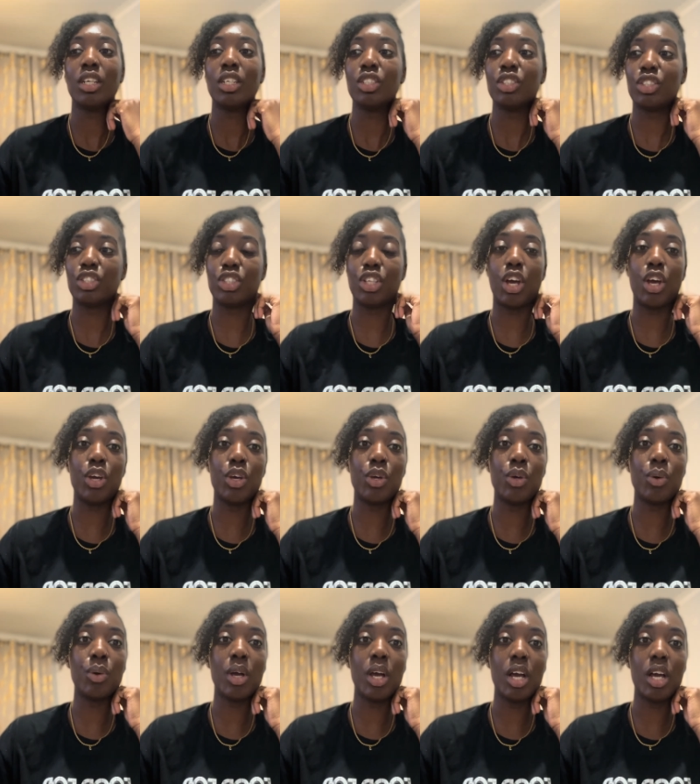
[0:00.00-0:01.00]

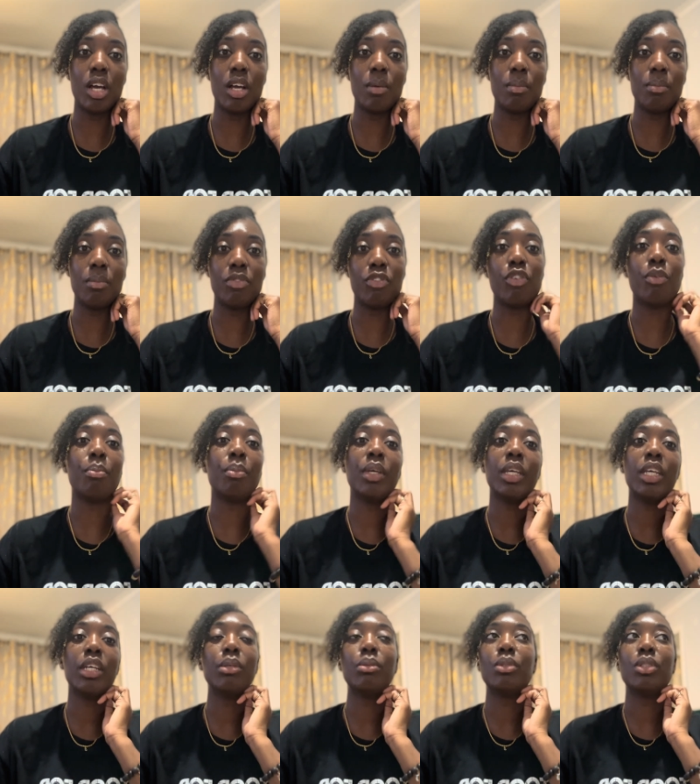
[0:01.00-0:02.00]
So for
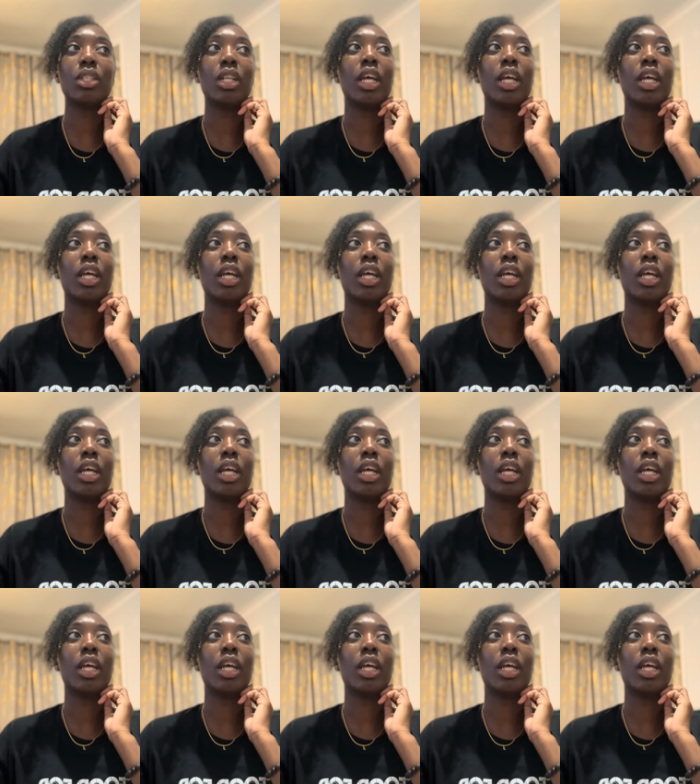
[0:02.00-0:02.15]
me it was